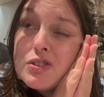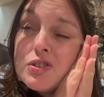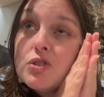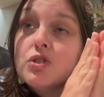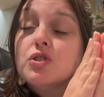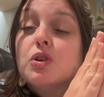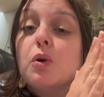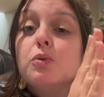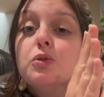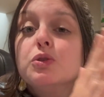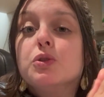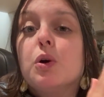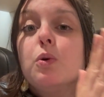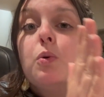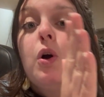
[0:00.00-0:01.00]
so
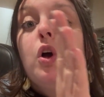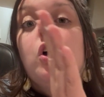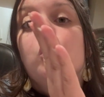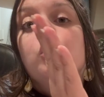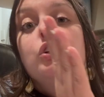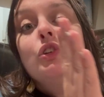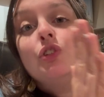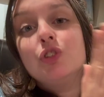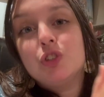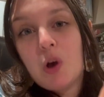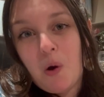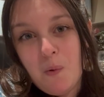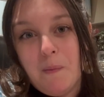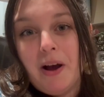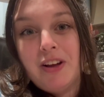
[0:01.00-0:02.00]

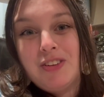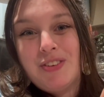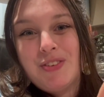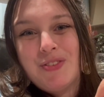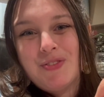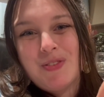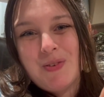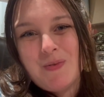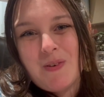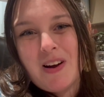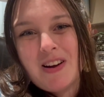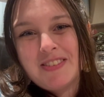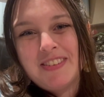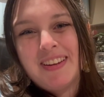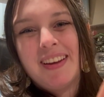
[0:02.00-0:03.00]
much for
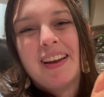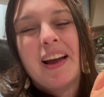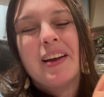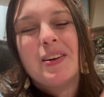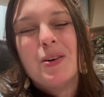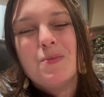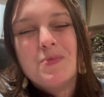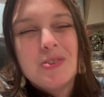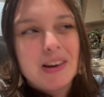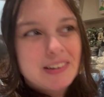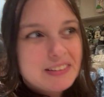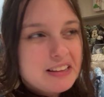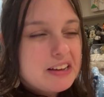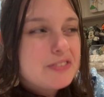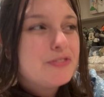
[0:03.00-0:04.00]
watching. I hope you had a
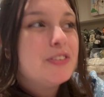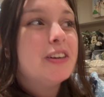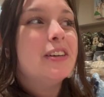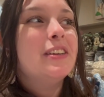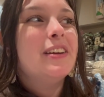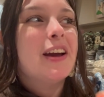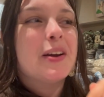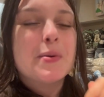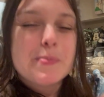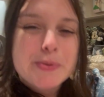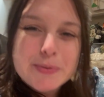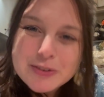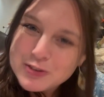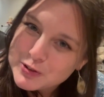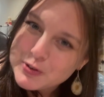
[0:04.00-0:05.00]
lot of fun. I hope you
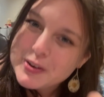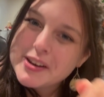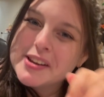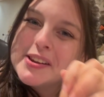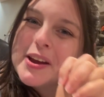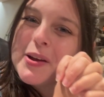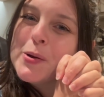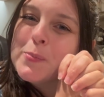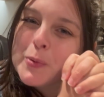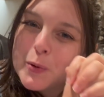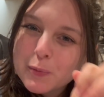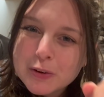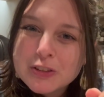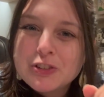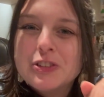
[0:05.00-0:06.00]
enjoyed. I hope your
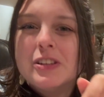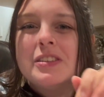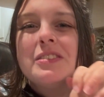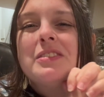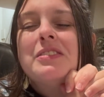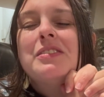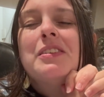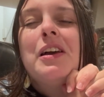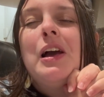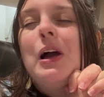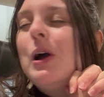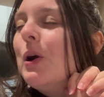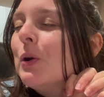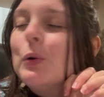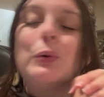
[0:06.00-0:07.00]
wish lists
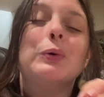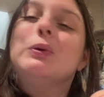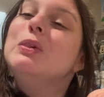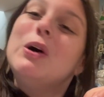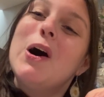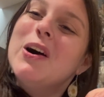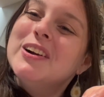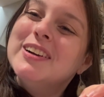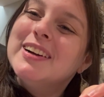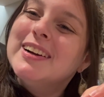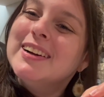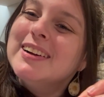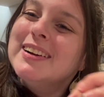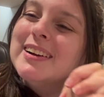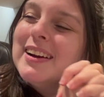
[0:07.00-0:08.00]
grew
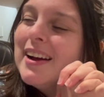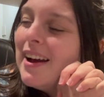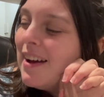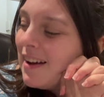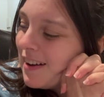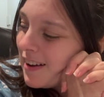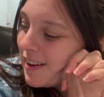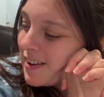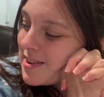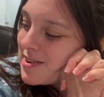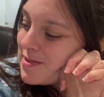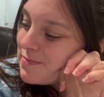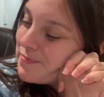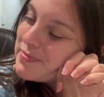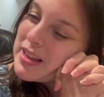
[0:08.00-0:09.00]
longer,
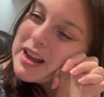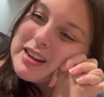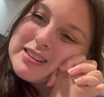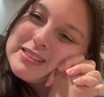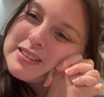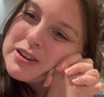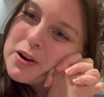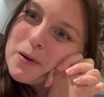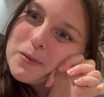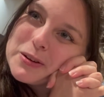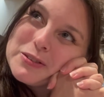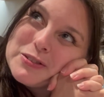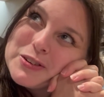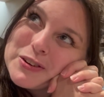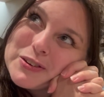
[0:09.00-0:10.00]
as they
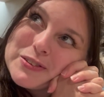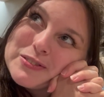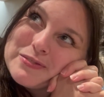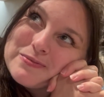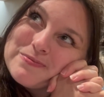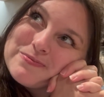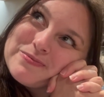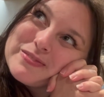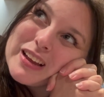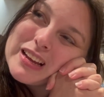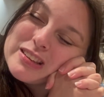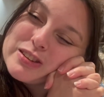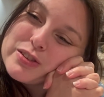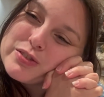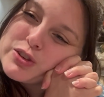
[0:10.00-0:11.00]
always do.
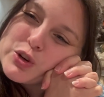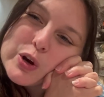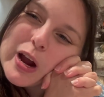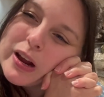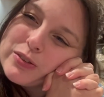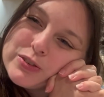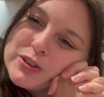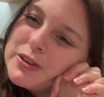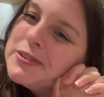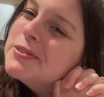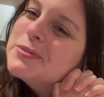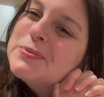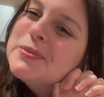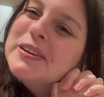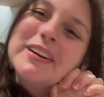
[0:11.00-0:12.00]
As us
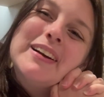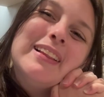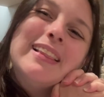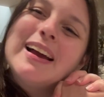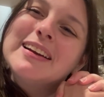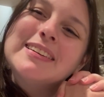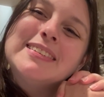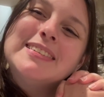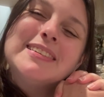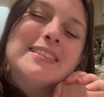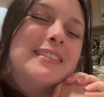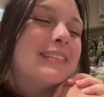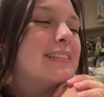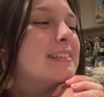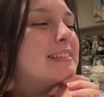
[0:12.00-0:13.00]
crafters, we're
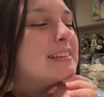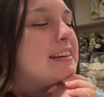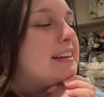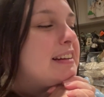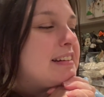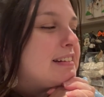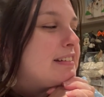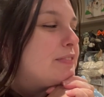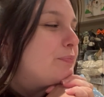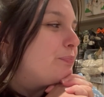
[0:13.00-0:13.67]
collectors, and